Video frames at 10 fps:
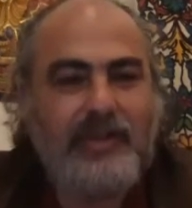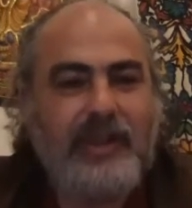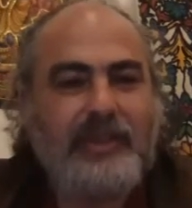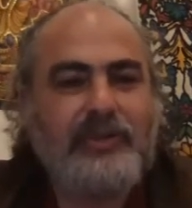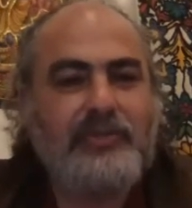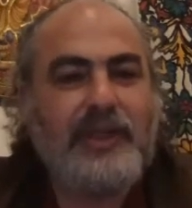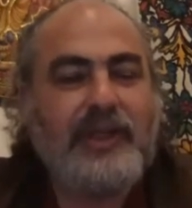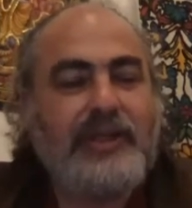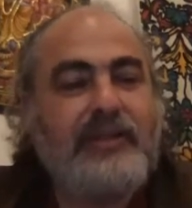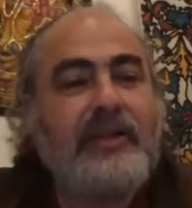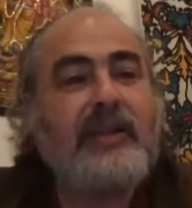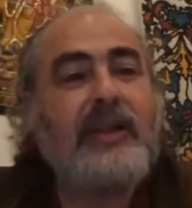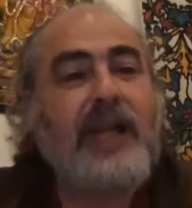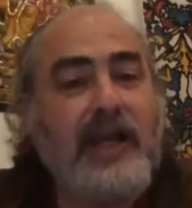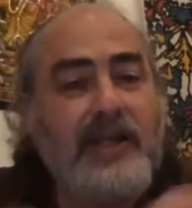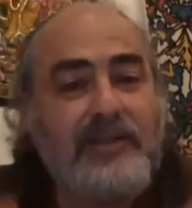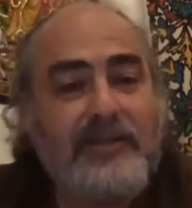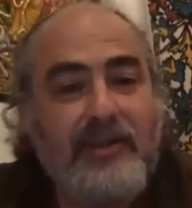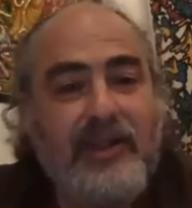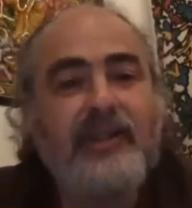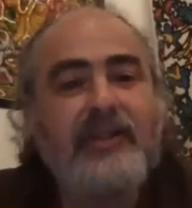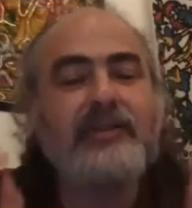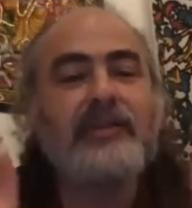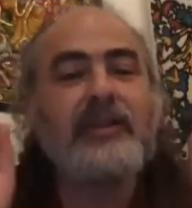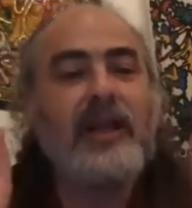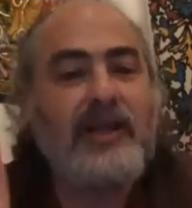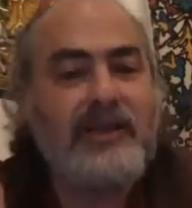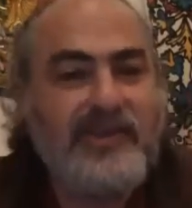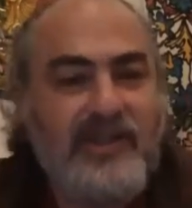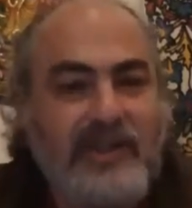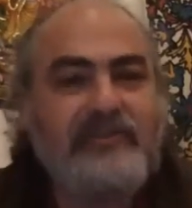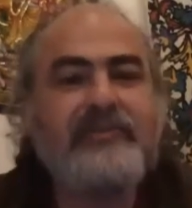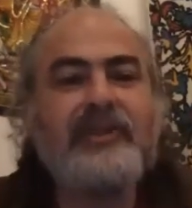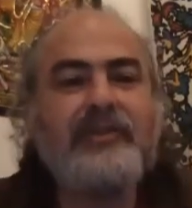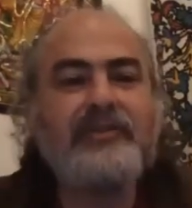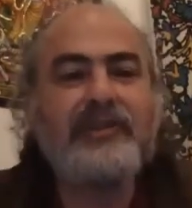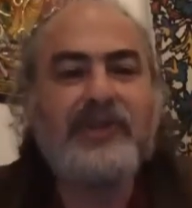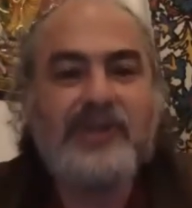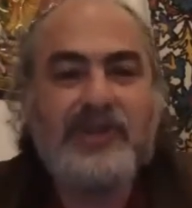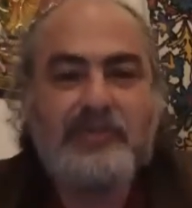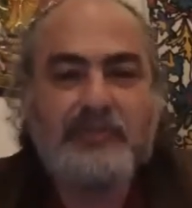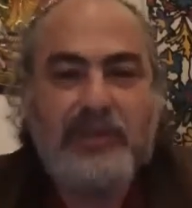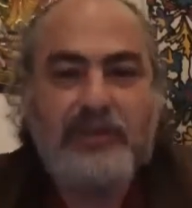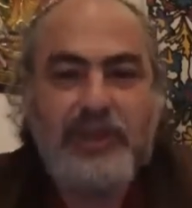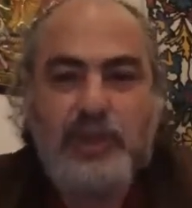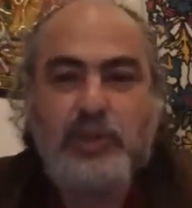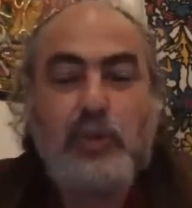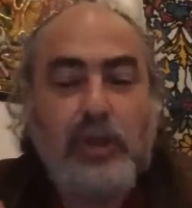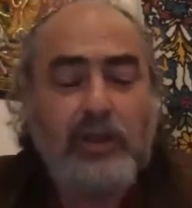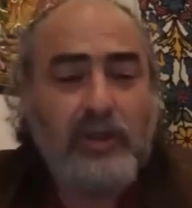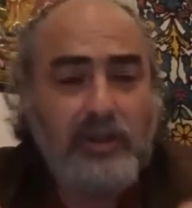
and to make it light and nice and very spiritual,